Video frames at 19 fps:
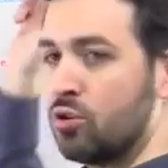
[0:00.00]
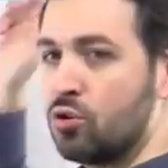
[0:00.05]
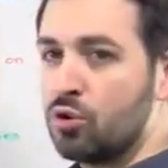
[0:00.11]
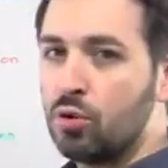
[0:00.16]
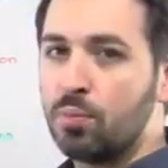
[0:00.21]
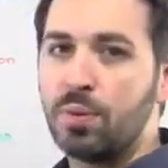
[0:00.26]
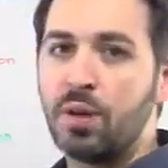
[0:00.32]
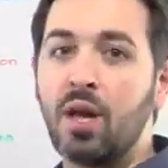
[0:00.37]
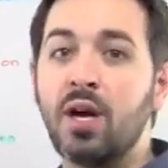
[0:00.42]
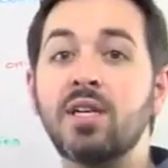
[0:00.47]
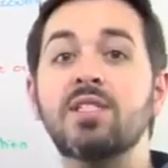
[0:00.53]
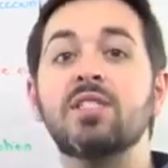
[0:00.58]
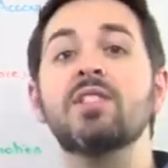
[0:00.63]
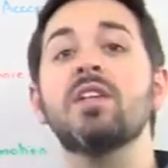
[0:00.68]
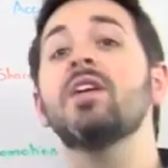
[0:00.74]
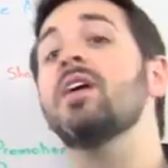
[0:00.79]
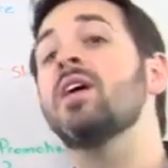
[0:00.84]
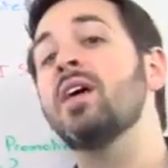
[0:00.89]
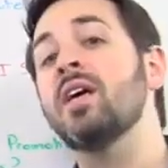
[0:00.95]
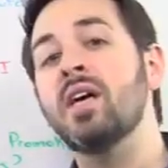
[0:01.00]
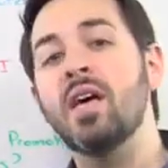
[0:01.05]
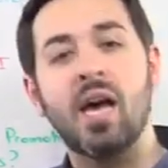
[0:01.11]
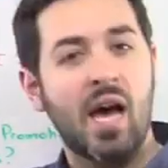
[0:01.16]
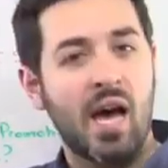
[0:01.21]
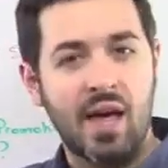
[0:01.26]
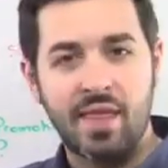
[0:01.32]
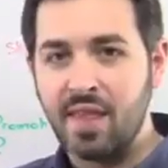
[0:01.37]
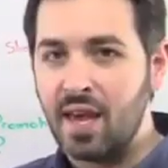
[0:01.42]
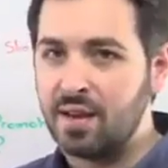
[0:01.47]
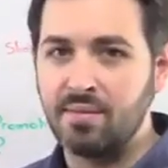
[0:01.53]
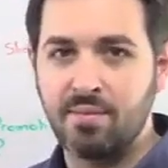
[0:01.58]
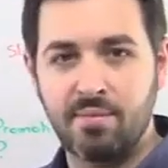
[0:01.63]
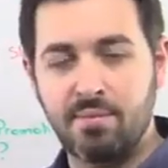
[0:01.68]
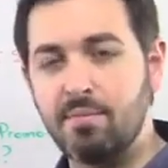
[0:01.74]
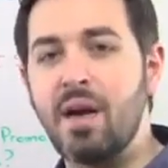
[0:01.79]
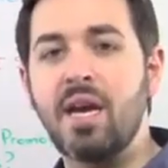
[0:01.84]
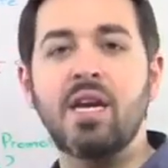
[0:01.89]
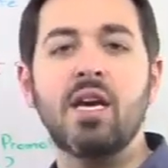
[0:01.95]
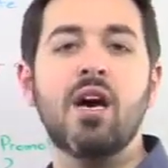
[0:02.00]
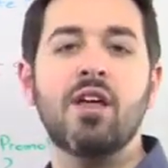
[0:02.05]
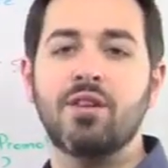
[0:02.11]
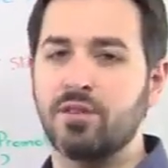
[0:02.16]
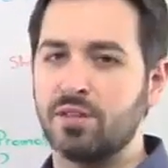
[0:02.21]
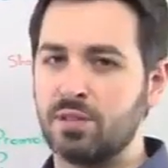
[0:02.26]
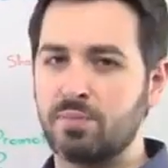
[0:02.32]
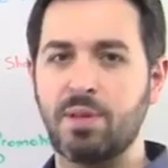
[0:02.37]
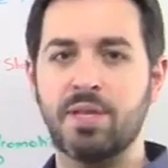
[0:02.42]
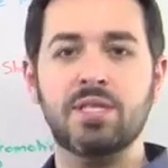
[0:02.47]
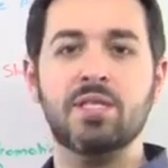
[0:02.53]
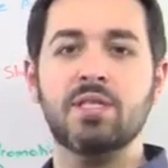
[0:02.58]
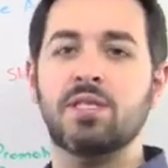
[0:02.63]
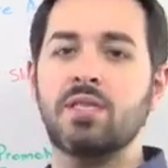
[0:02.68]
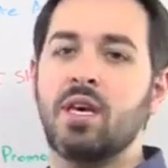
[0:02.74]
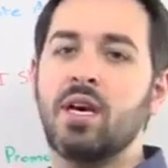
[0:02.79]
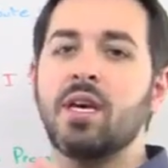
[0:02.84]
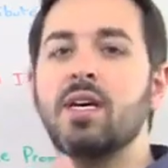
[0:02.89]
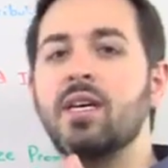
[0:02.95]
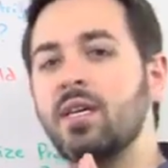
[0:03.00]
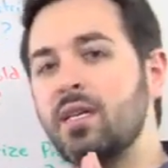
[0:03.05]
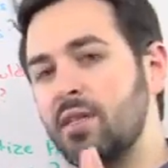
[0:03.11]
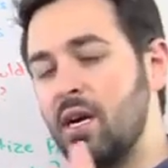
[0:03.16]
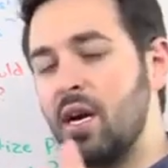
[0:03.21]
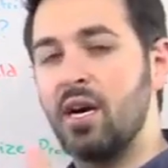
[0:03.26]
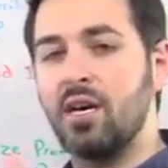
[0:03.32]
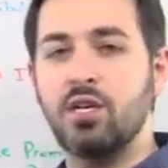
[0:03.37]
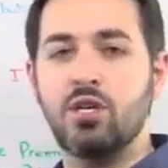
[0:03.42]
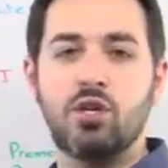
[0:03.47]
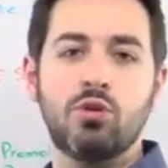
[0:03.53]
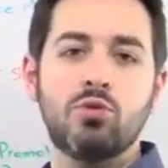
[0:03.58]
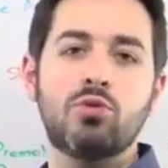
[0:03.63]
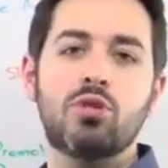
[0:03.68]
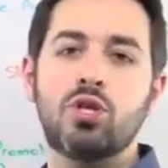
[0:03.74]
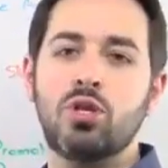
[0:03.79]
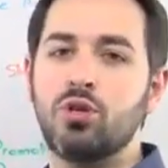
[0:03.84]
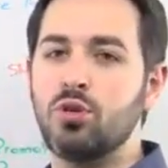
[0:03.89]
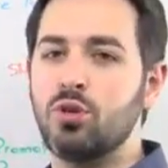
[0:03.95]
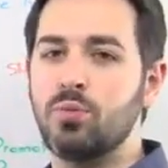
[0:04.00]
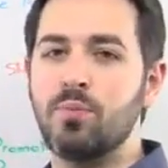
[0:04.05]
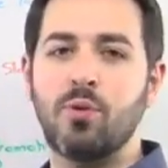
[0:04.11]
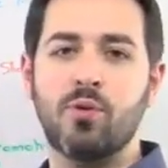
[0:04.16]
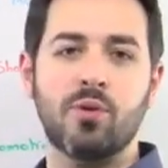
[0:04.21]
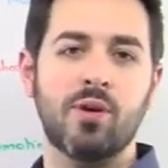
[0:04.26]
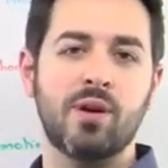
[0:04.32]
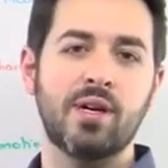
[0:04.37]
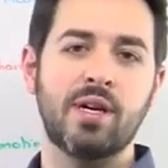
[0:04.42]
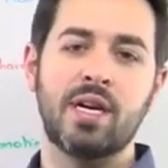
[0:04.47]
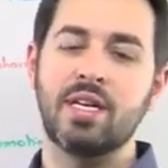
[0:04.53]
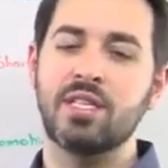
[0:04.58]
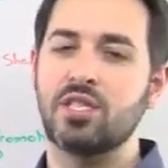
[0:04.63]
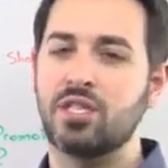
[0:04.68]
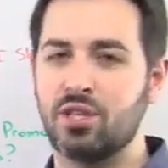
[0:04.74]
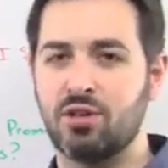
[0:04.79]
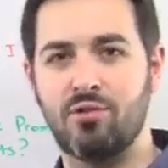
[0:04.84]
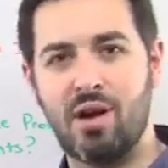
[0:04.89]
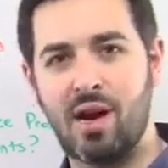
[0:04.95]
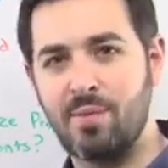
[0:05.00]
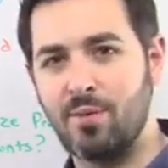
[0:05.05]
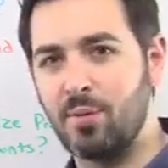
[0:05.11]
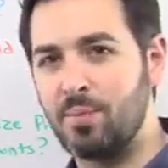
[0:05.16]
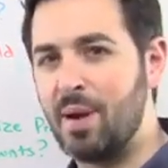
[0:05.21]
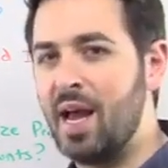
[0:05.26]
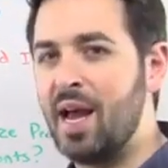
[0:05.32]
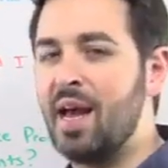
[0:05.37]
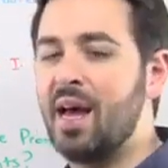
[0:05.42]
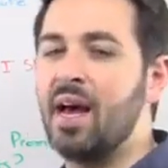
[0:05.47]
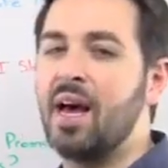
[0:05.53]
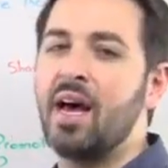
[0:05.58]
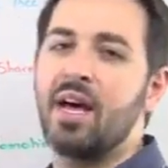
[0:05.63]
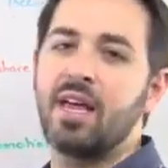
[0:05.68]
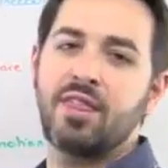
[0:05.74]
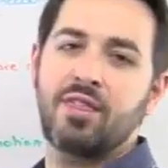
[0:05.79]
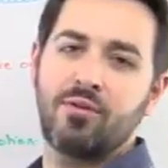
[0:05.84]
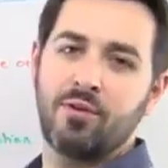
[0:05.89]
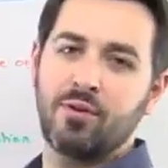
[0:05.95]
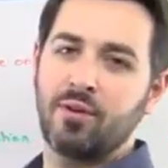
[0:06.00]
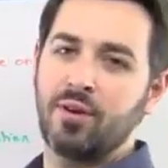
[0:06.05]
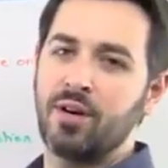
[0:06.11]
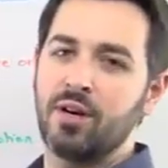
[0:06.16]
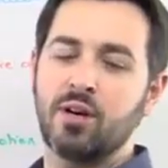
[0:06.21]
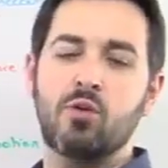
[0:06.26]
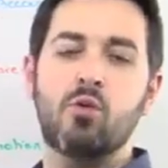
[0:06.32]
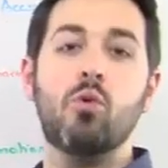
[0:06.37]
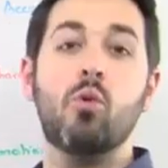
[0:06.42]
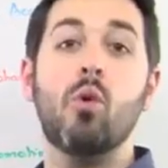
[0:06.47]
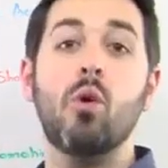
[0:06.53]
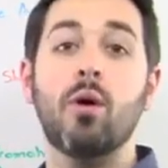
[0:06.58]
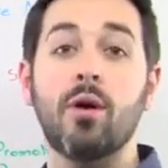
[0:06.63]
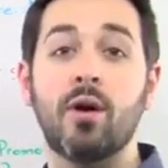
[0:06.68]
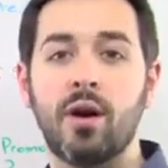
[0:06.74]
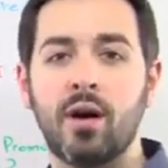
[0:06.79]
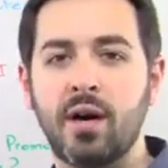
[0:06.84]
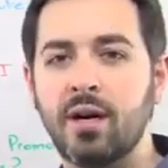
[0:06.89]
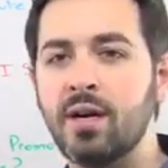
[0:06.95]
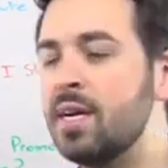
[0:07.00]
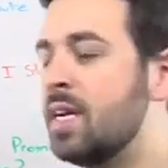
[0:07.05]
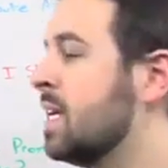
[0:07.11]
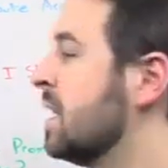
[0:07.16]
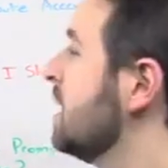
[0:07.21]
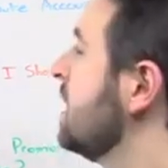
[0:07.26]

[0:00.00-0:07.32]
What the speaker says: Google+, and then many others, places like YouTube or an Instagram or Path or a Quora.